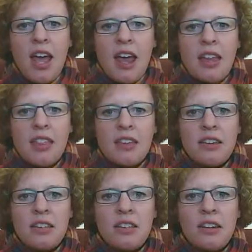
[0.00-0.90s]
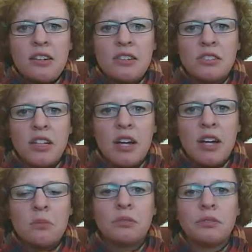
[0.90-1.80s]
and then there's
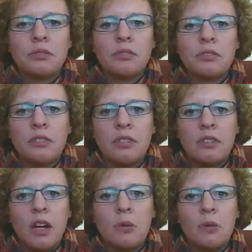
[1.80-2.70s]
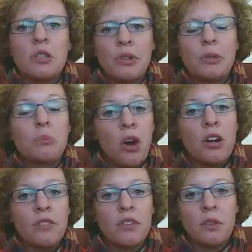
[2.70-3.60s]
I want you to read
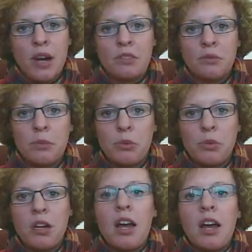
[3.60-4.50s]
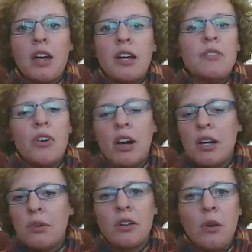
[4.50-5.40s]
part of the Horizon Report. If you've already
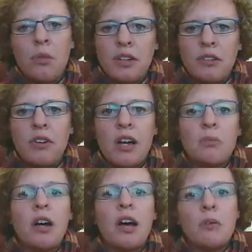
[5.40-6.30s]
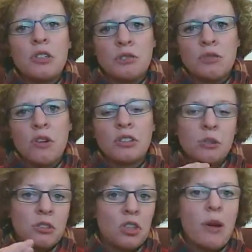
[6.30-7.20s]
read the whole thing, fine, but I want you to focus
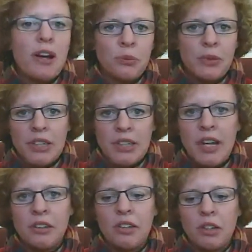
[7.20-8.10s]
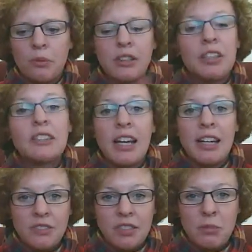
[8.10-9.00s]
on to go back and read again. You're going to read the
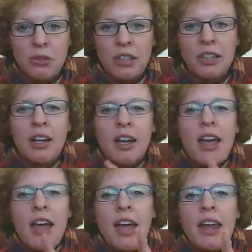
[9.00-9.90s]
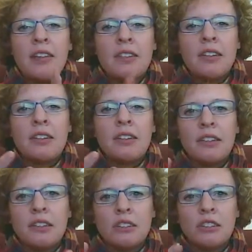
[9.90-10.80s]
executive summary, and then
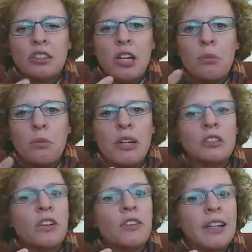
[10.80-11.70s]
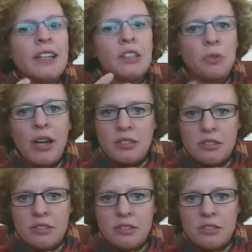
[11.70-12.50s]
there's a couple pages on the key trends.